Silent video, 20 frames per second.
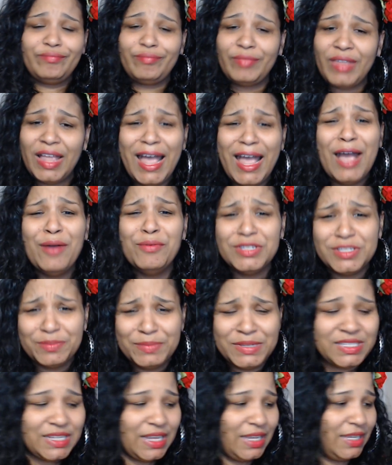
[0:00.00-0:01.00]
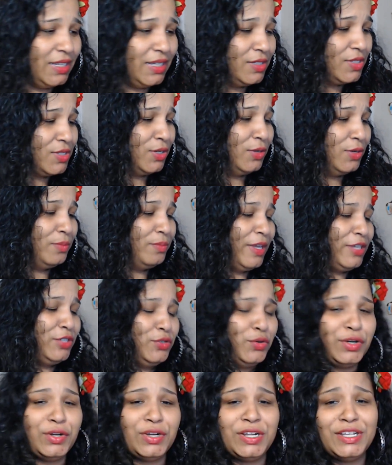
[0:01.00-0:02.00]
I was mistaken. So my
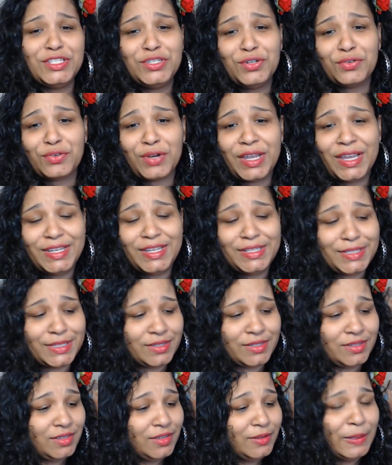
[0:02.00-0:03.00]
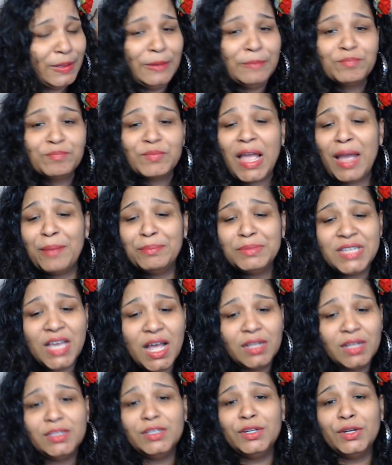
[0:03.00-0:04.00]
daughter is great. I'm
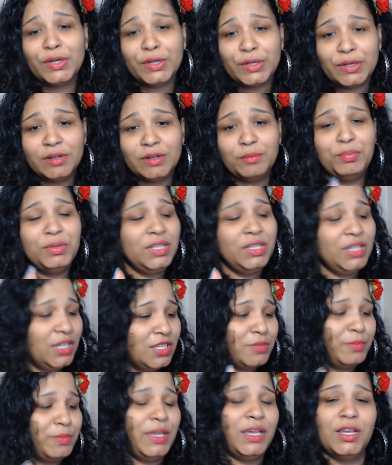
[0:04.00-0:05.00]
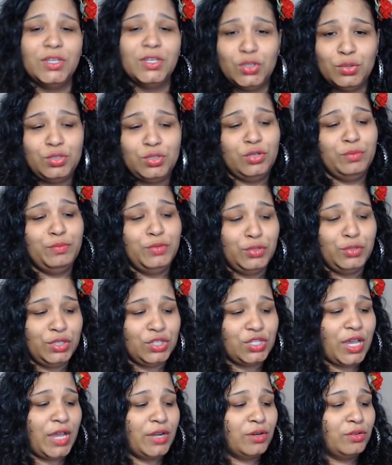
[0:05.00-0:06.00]
telling her, please make a YouTube beauty
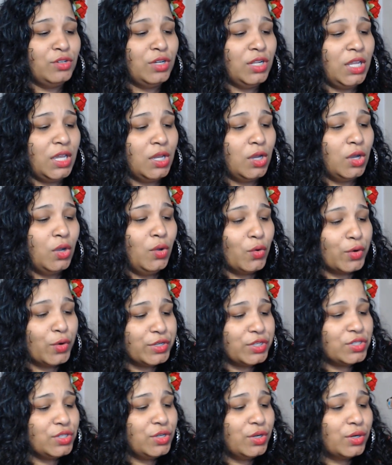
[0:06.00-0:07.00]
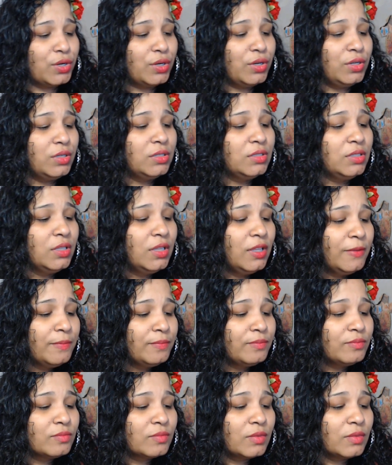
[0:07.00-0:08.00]
channel. You're like a gorgeous girl.
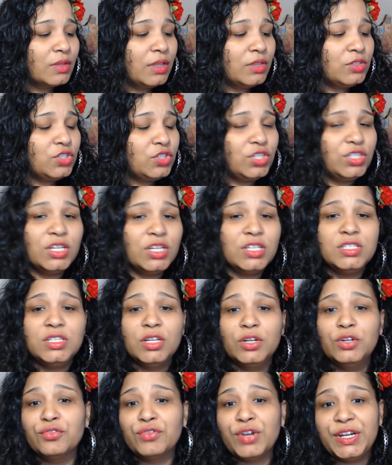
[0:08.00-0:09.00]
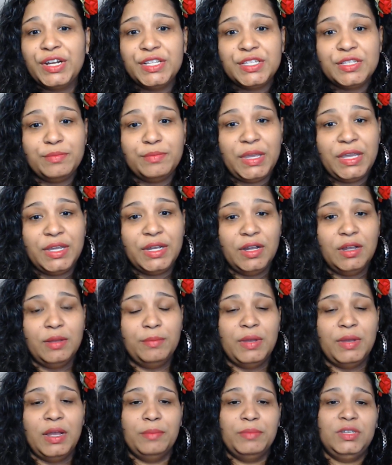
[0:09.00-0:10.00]
She does the greatest
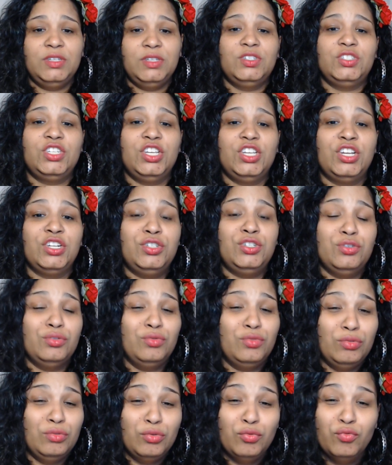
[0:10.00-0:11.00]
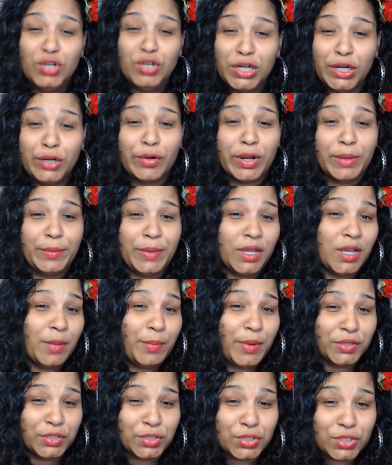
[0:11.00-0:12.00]
makeup. I mean, she could do really great makeup
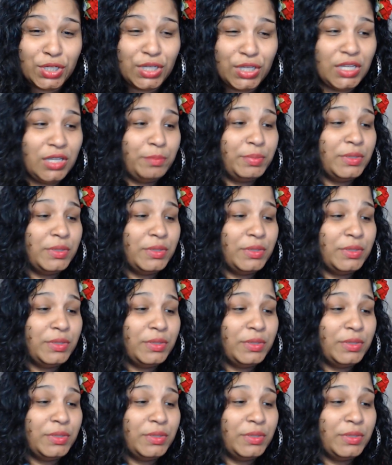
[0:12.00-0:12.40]
on the cheap.